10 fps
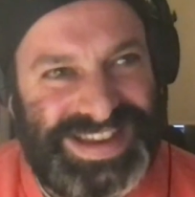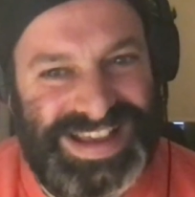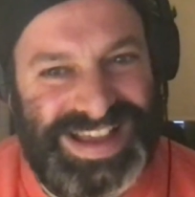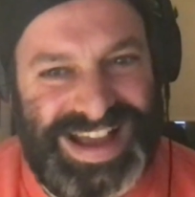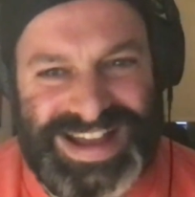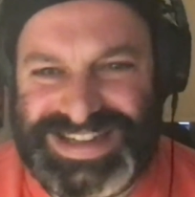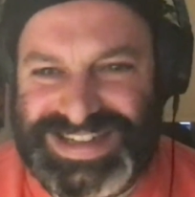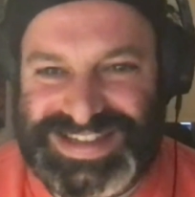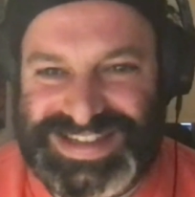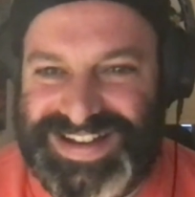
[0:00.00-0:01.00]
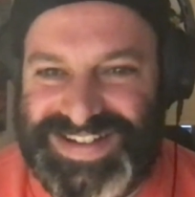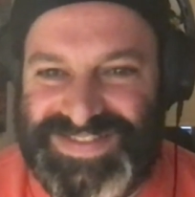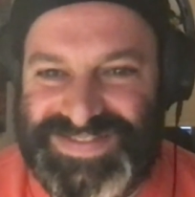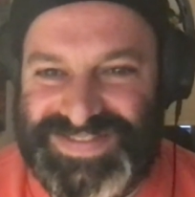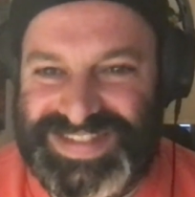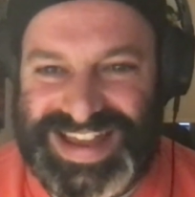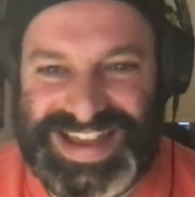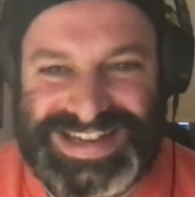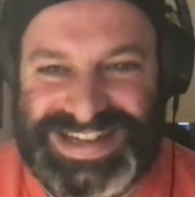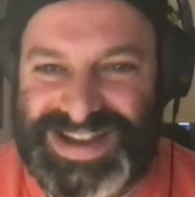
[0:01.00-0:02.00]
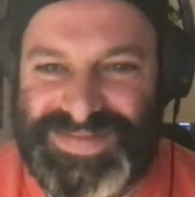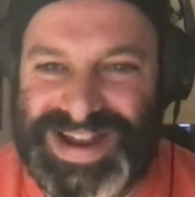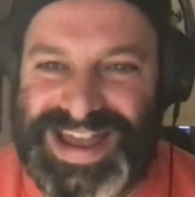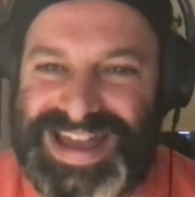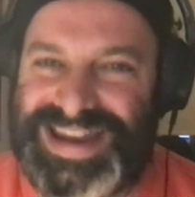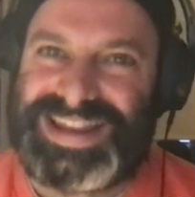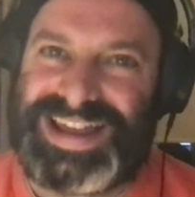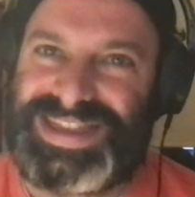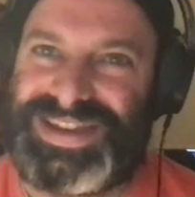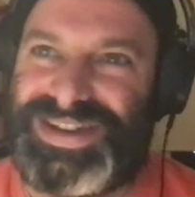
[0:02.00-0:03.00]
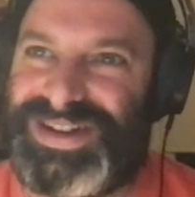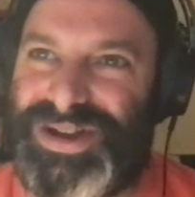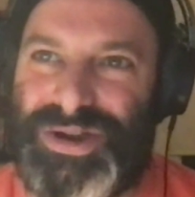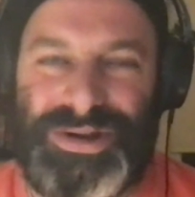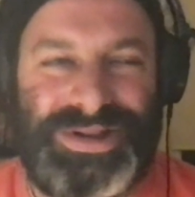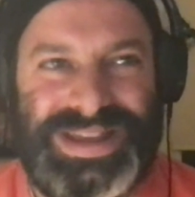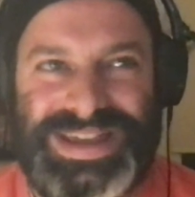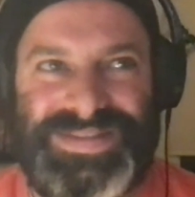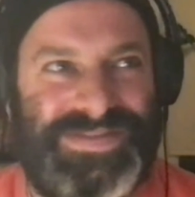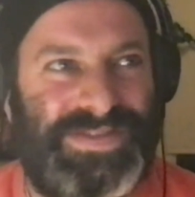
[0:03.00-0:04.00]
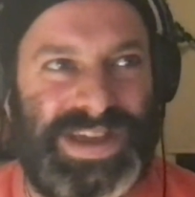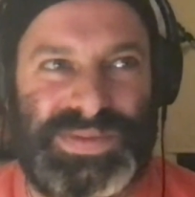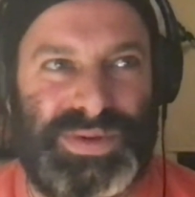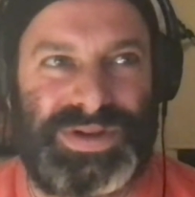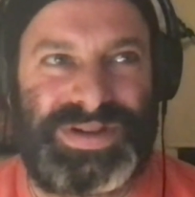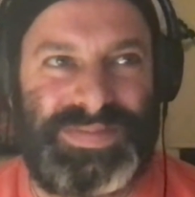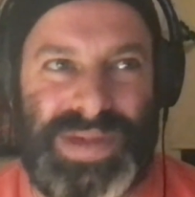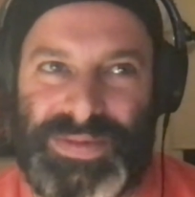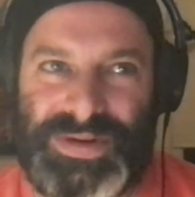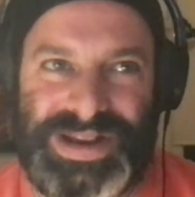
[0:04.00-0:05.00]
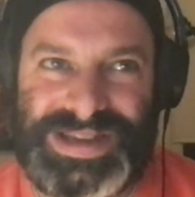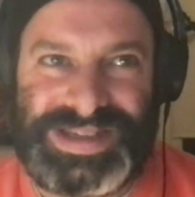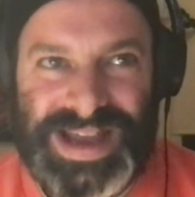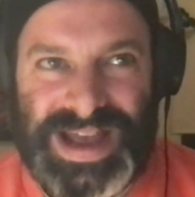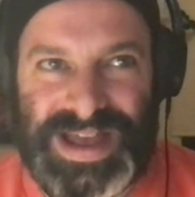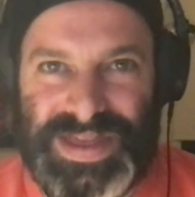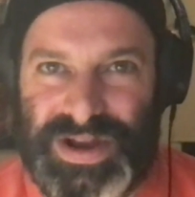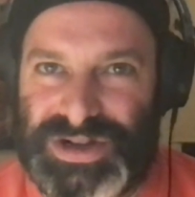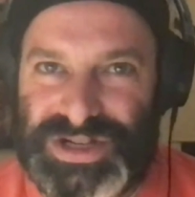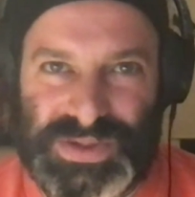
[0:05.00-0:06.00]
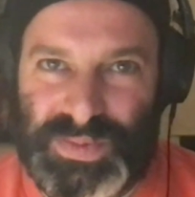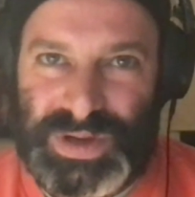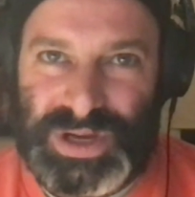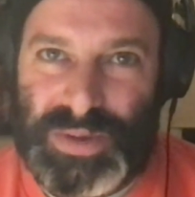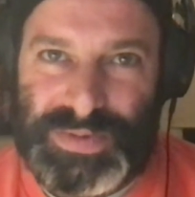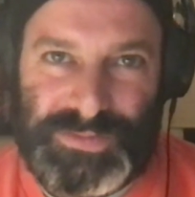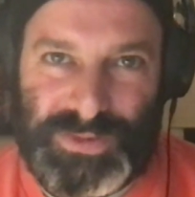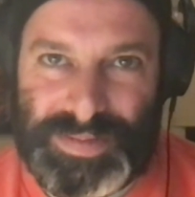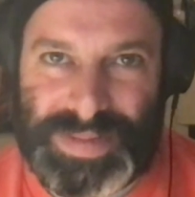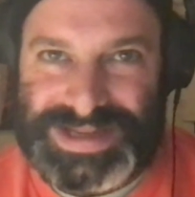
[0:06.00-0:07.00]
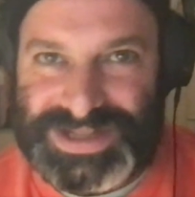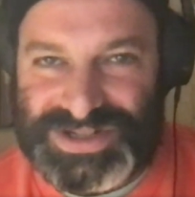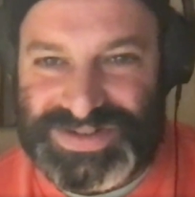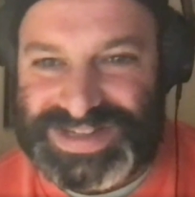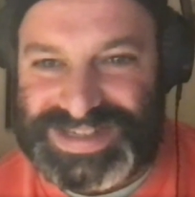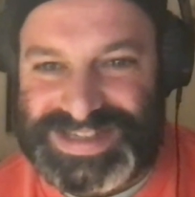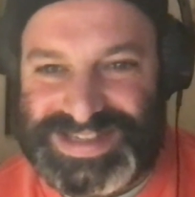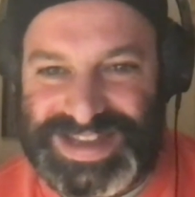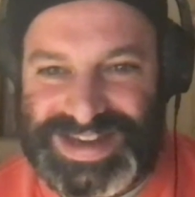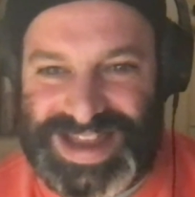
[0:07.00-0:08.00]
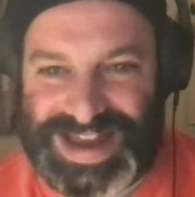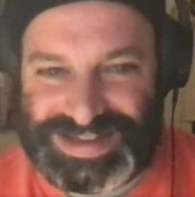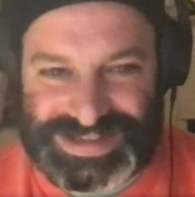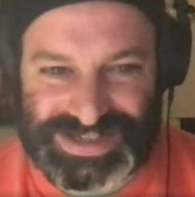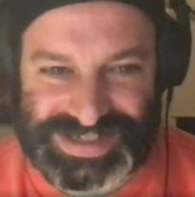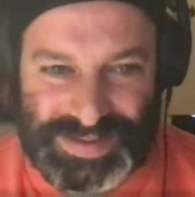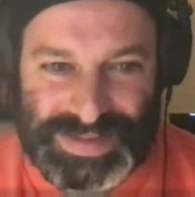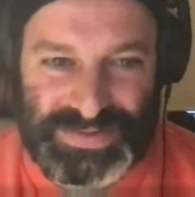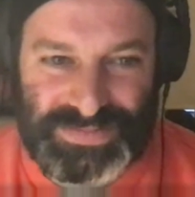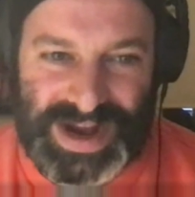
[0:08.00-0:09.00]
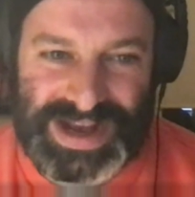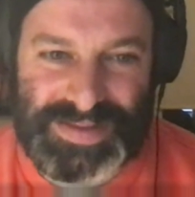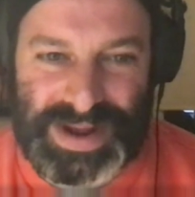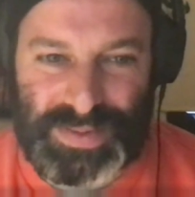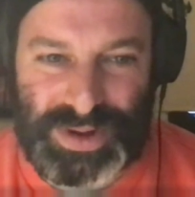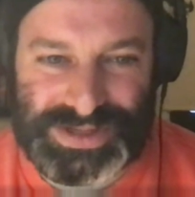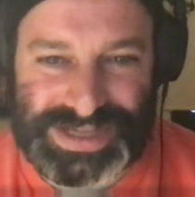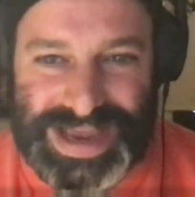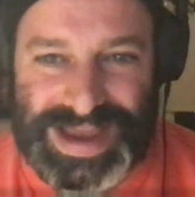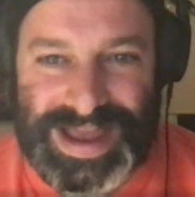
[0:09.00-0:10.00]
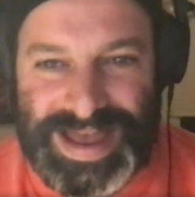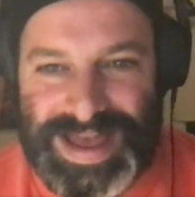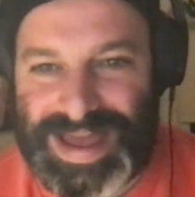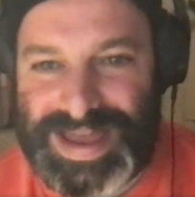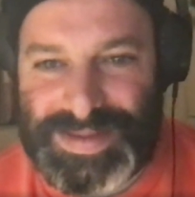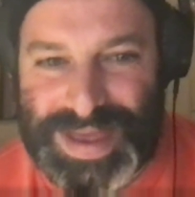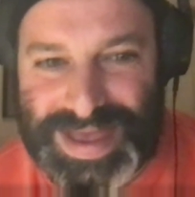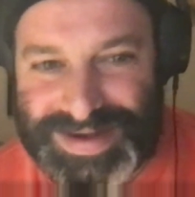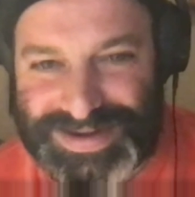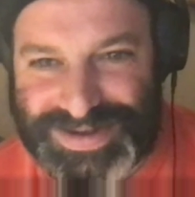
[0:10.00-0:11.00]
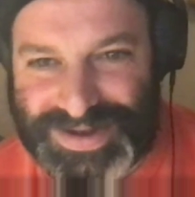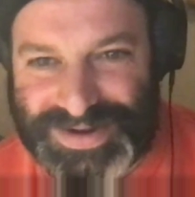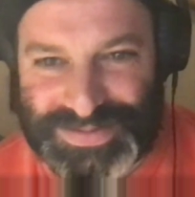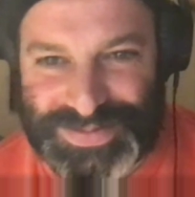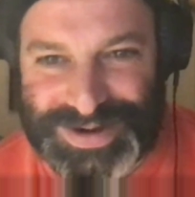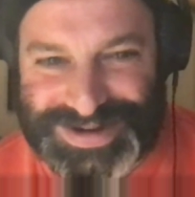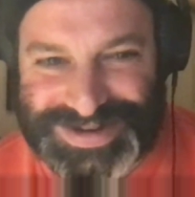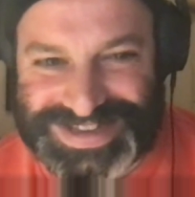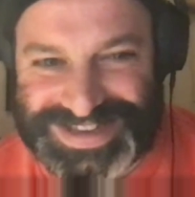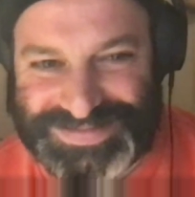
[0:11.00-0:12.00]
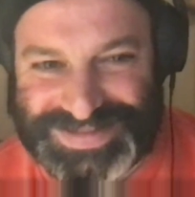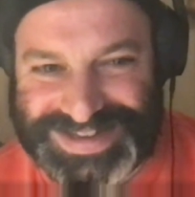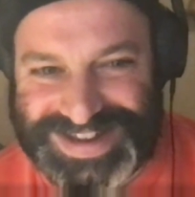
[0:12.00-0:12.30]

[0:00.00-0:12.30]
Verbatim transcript: I just, um, like, shake my head at, like, the early Facebook memories that are just, you know, before Messenger existed, and it's just somebody writing on my wall saying, hey, man, are you going to the workers' club tonight?